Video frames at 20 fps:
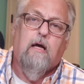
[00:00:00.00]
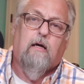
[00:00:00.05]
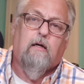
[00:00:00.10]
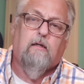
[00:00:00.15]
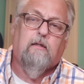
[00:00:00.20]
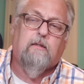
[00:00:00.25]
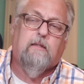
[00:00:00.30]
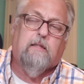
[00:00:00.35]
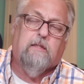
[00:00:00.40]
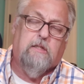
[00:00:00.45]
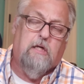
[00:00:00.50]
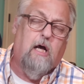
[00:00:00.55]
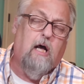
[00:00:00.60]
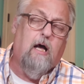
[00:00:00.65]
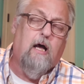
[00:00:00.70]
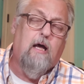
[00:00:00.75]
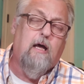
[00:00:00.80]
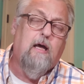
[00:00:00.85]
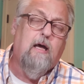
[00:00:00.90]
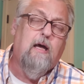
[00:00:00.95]
a
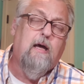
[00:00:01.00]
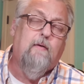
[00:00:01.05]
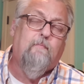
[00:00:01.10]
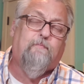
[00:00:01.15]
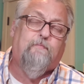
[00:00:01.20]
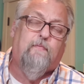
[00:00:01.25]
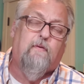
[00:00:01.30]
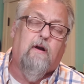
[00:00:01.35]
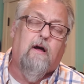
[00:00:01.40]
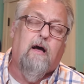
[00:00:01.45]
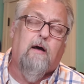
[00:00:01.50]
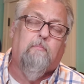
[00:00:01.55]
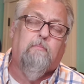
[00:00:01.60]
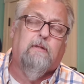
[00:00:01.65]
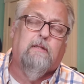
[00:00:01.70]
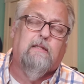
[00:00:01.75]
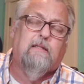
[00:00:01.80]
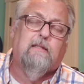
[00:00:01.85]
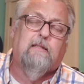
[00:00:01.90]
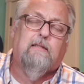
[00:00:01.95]
sign from
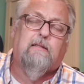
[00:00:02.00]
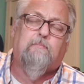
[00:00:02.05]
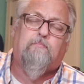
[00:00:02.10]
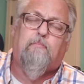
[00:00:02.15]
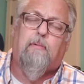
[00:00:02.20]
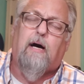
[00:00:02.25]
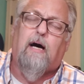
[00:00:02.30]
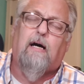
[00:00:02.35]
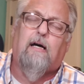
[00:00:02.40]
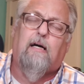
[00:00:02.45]
above